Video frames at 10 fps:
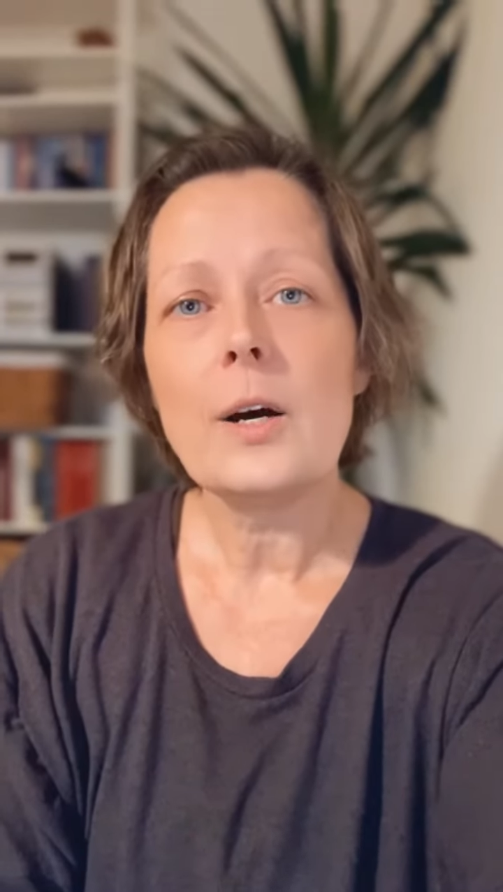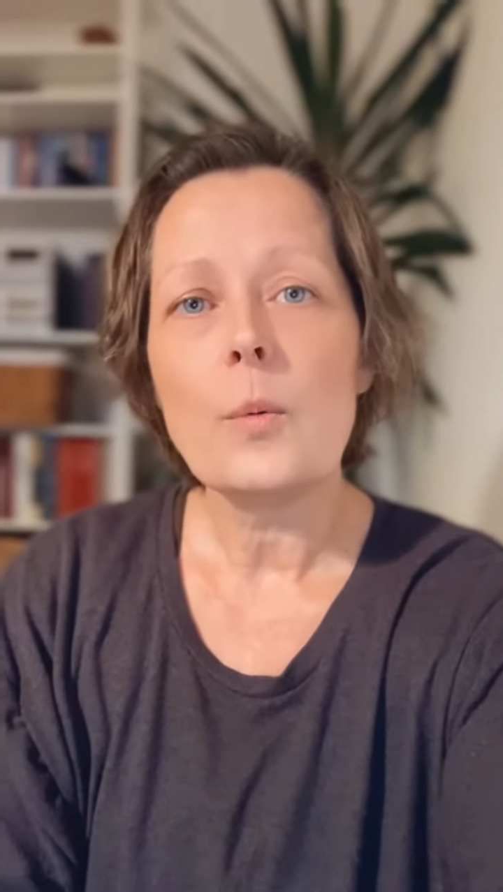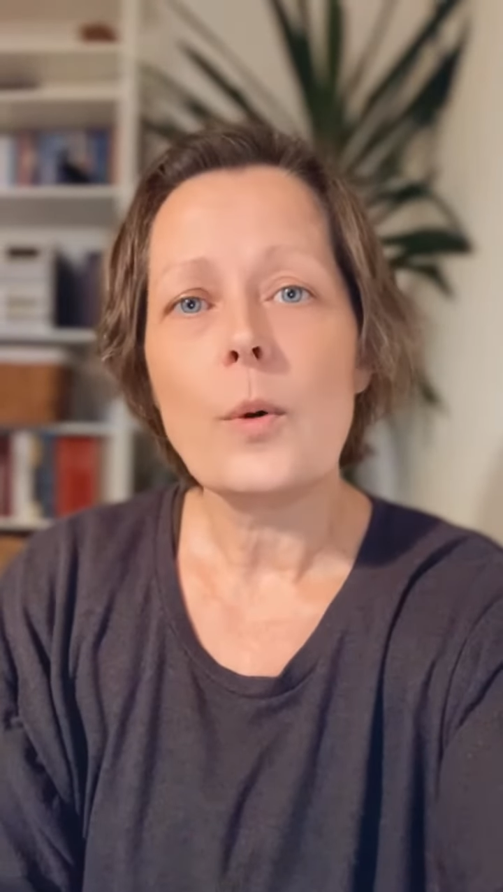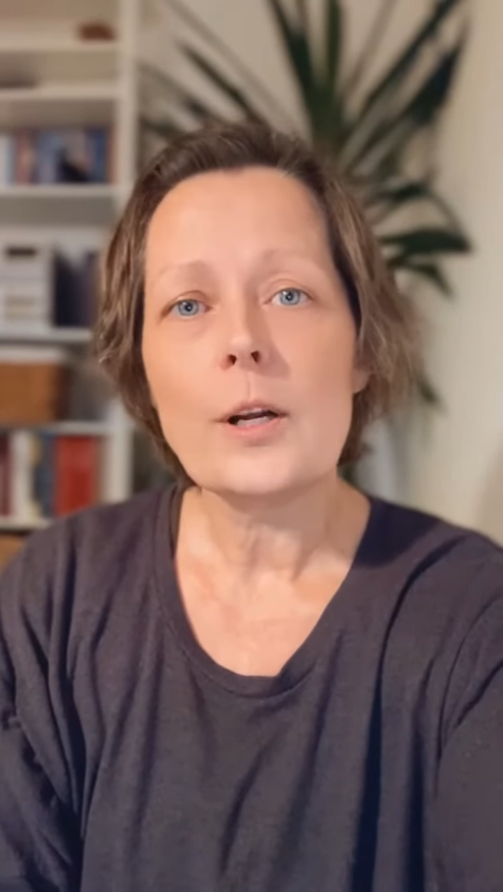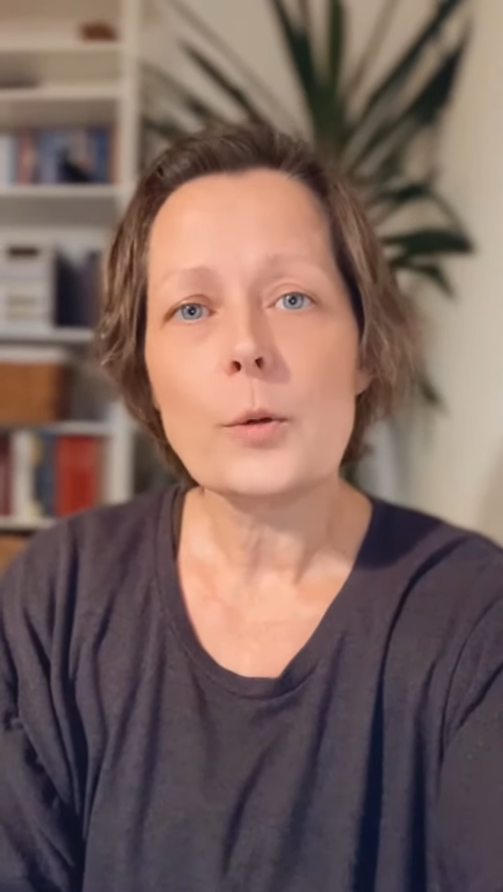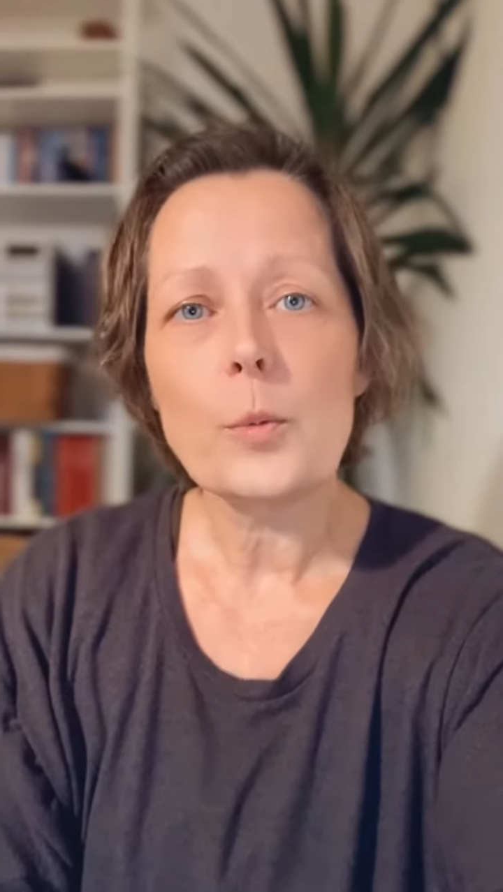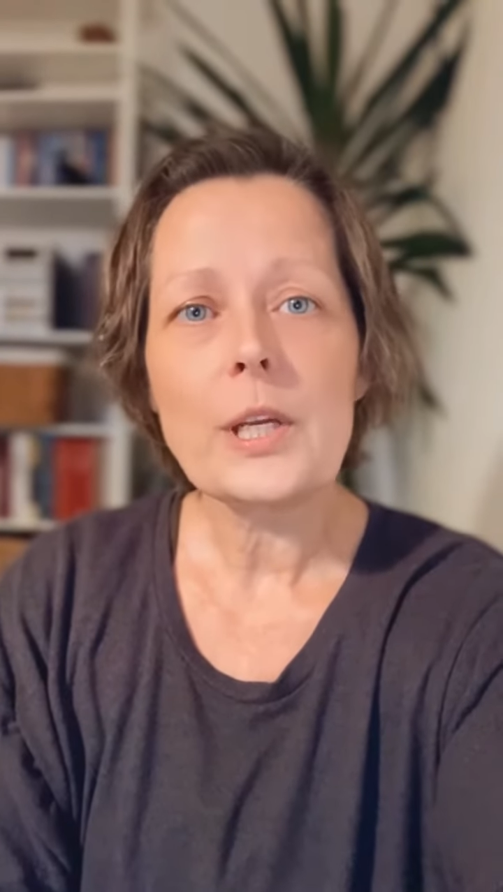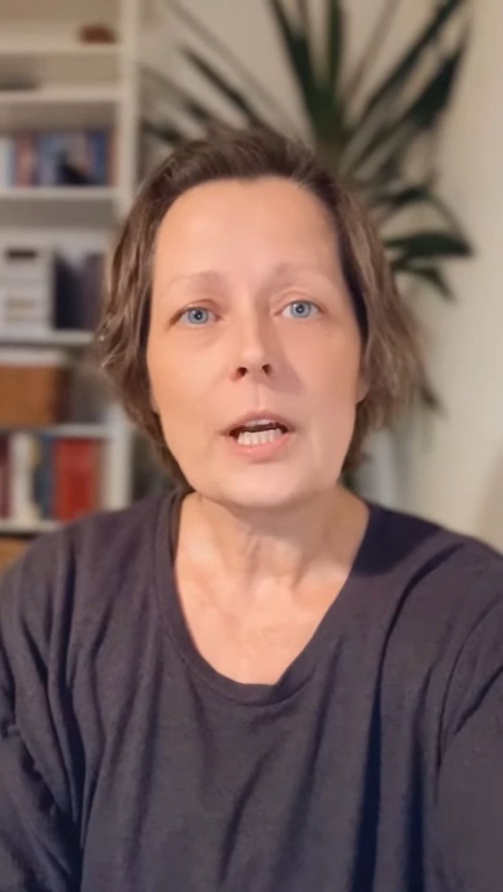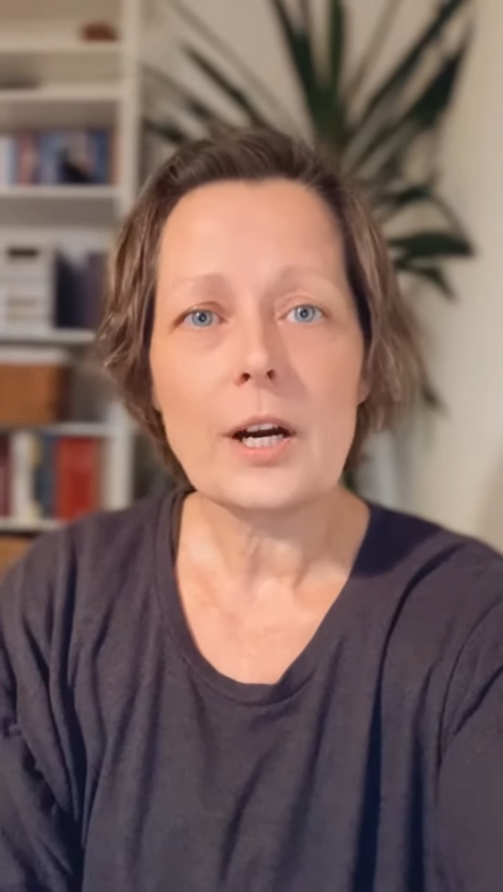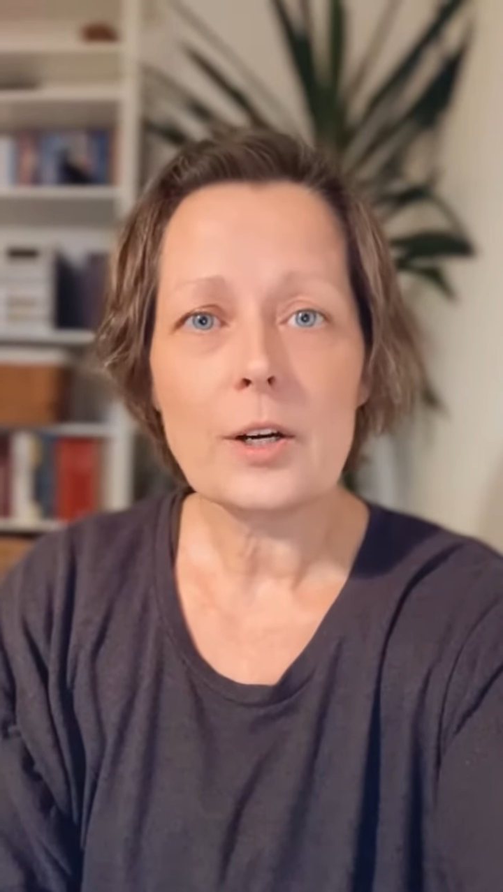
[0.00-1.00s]
what
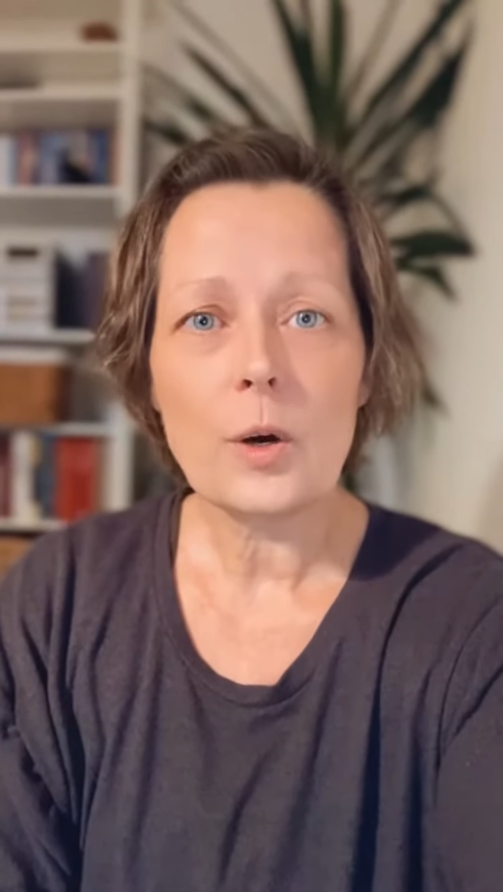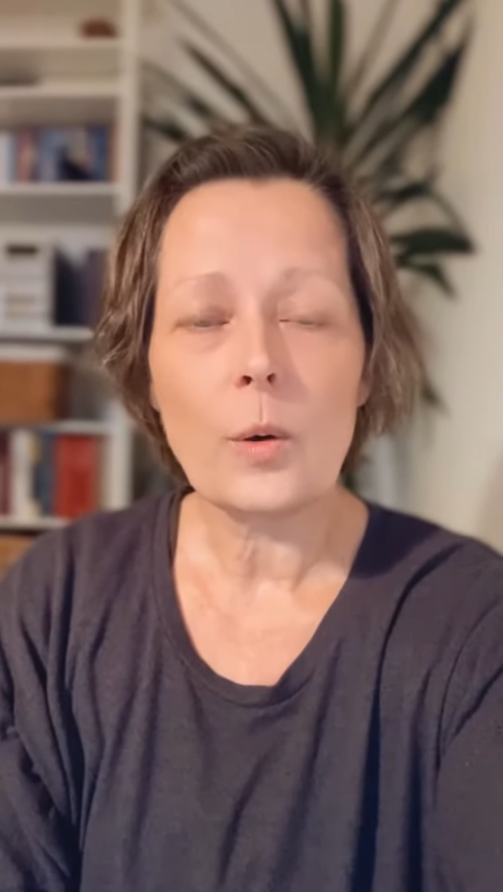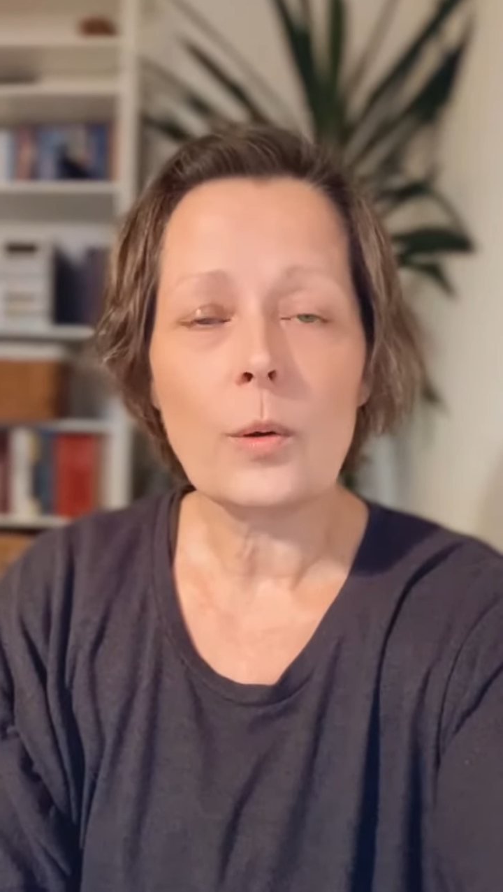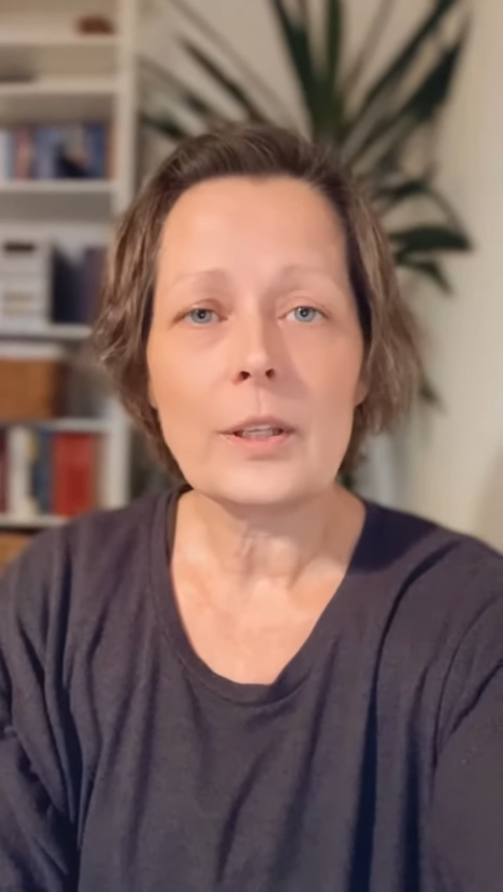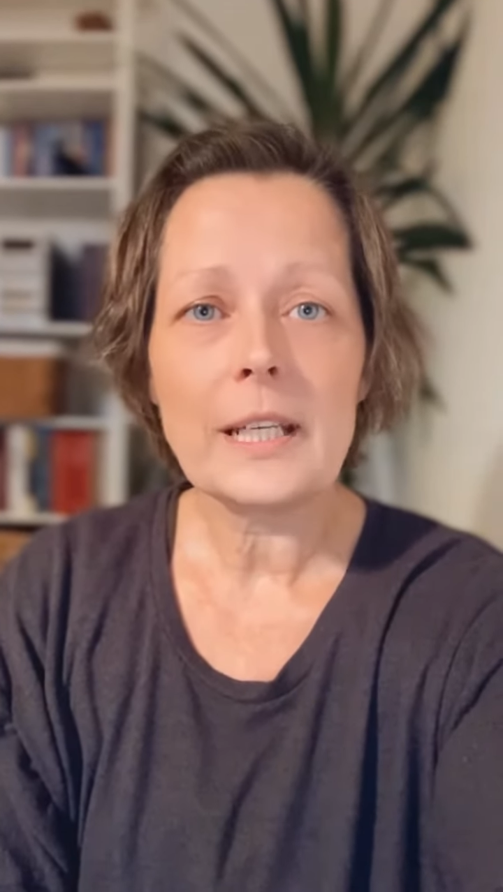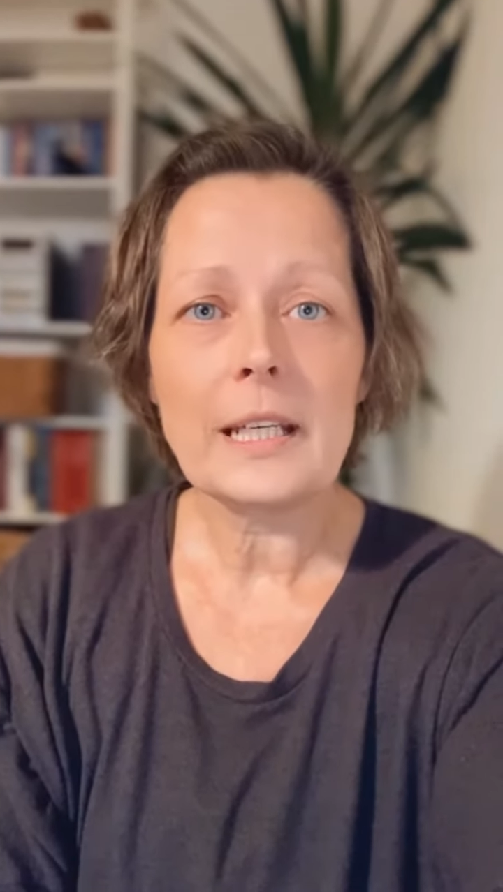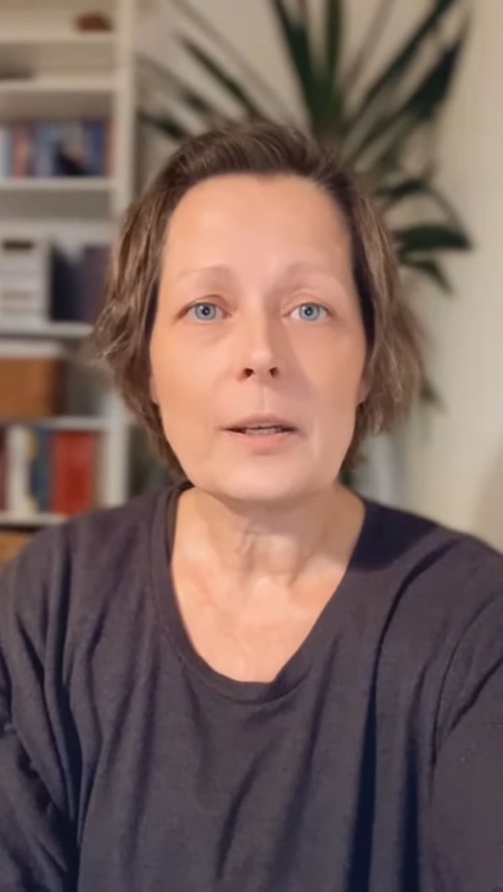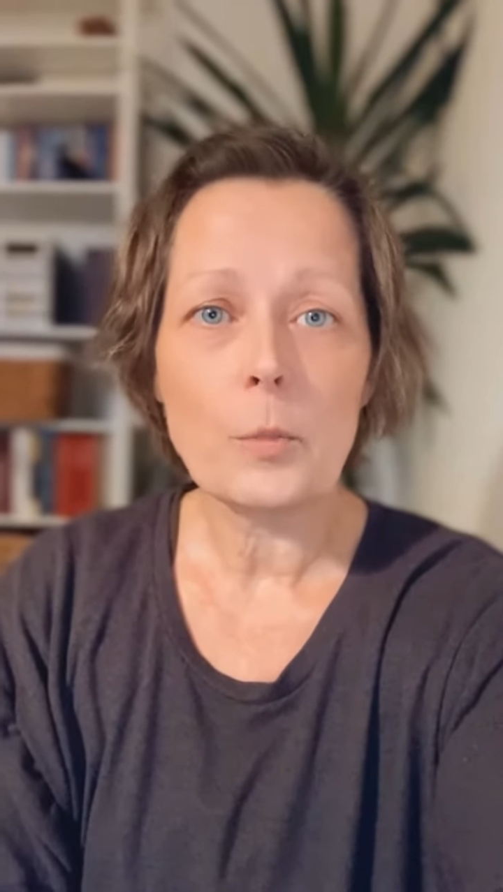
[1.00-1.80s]
we are calling,